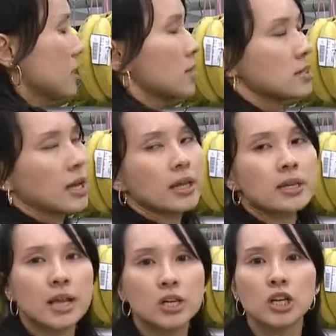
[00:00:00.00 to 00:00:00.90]
is that
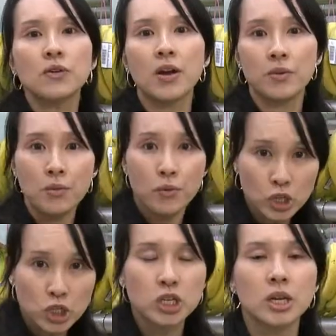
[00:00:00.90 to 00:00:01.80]
it's actually very
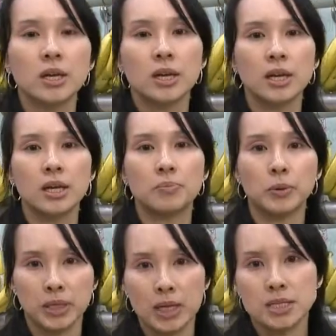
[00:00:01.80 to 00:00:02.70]
rich in
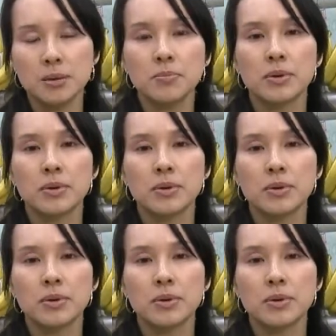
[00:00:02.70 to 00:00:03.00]
potassium,